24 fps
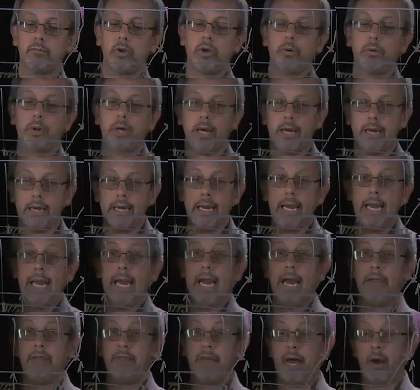Okay,
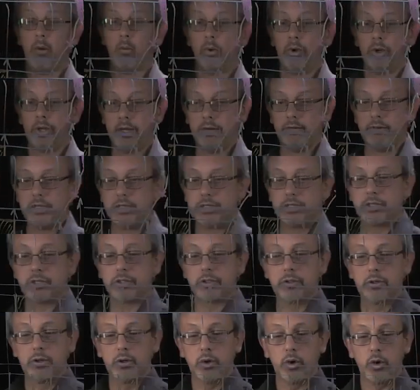and that will give
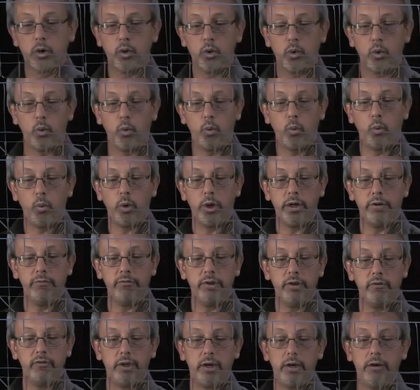us one of
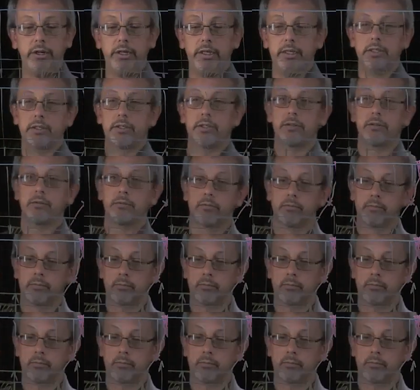these areas.